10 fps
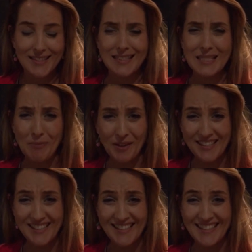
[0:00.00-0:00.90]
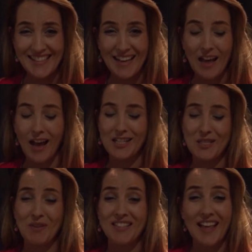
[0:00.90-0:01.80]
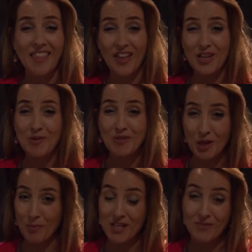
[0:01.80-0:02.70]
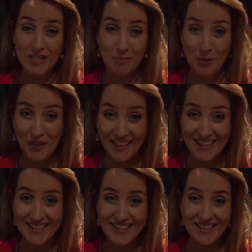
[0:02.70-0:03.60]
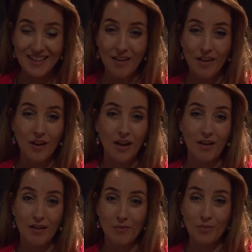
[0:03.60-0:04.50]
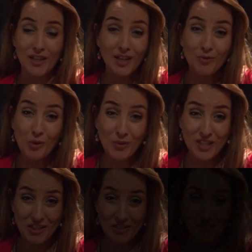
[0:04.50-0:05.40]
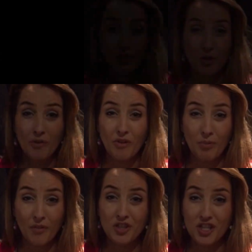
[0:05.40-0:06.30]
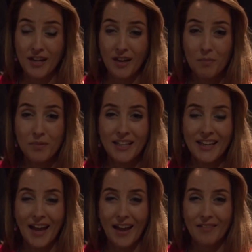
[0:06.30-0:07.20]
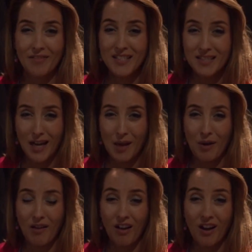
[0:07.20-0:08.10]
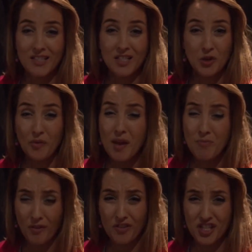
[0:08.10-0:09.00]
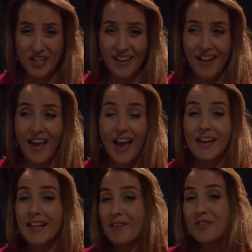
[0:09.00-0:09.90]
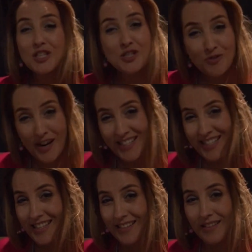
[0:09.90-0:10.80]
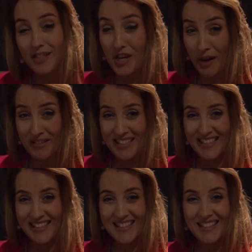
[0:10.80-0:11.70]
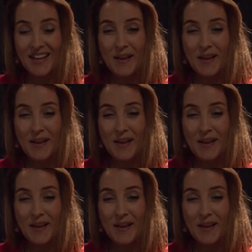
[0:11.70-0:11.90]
and sponsors. I just want to say thank you so much for supporting us. We love what we do. As you know, we're a profit share company, and this time our cast took their profit share and gave it straight to the charities,